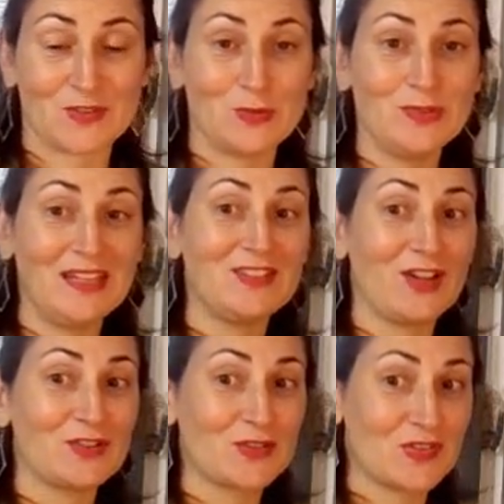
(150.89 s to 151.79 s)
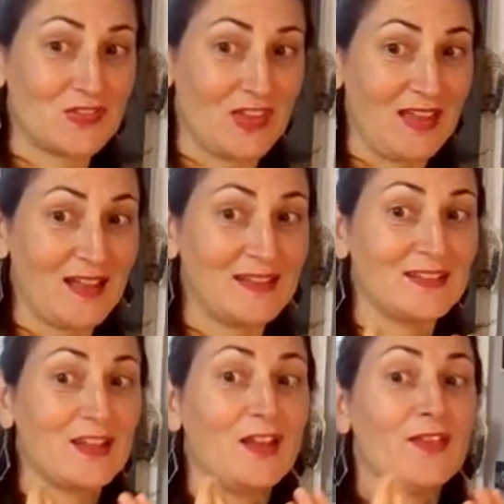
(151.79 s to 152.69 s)
You need to
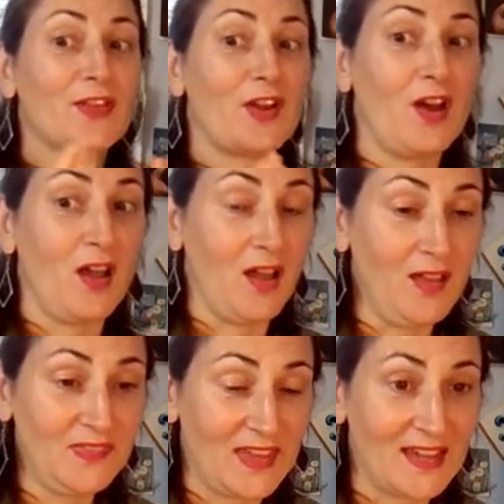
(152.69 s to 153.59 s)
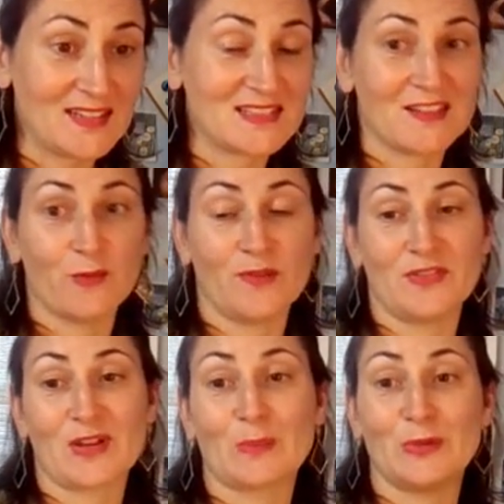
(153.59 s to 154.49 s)
understand the context of what
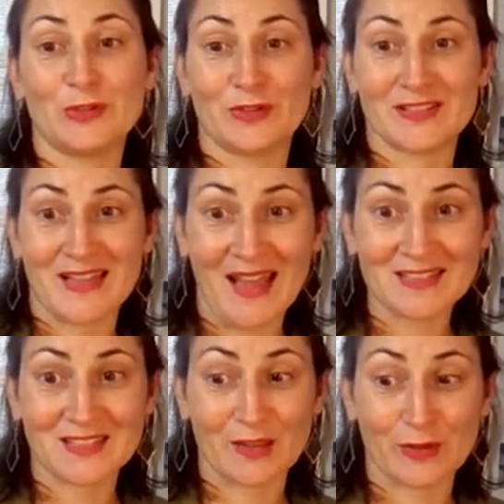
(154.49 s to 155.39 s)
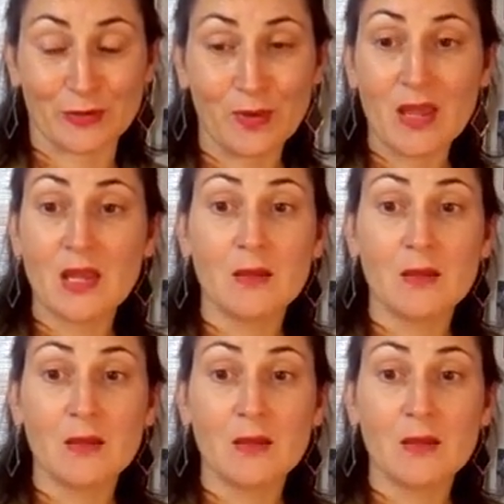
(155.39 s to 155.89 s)
the computer is asking you